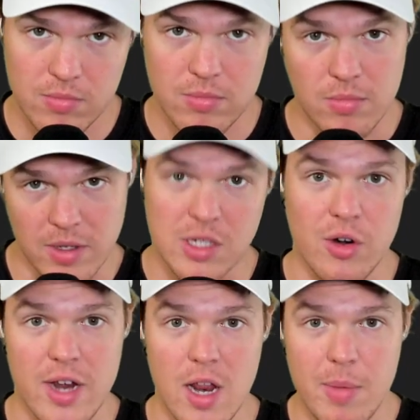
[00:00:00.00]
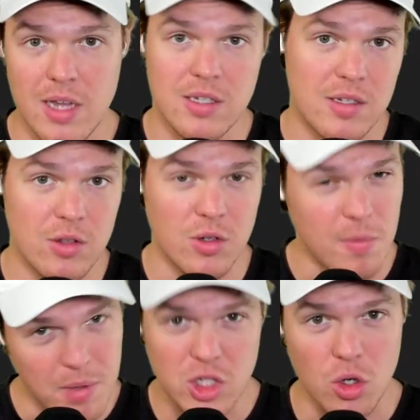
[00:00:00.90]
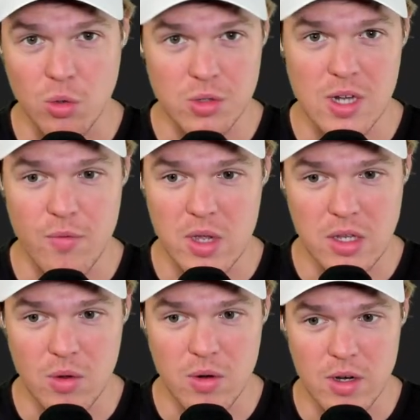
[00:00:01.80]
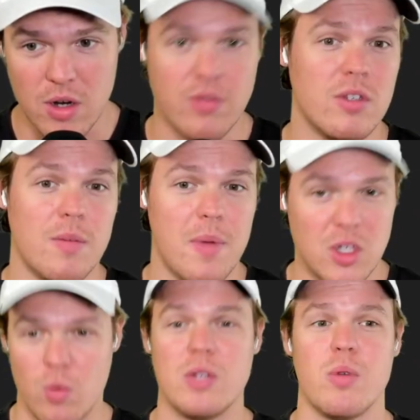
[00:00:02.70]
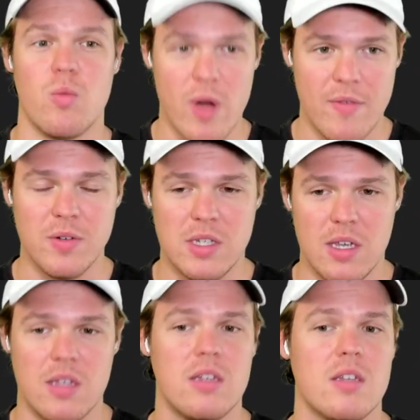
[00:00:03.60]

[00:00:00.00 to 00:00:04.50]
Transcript: this is our database. There's a bunch of cool stuff we can do in here. There's a bunch of ways we can reference it.